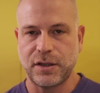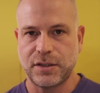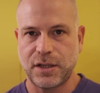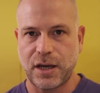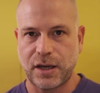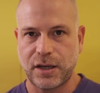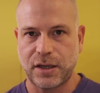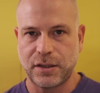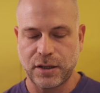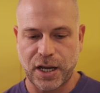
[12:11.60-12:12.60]
It's like
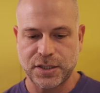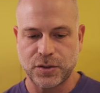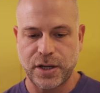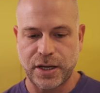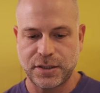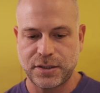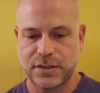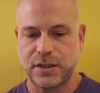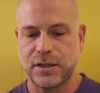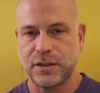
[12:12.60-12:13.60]
it
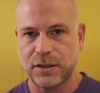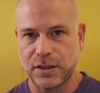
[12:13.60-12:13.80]
resonates and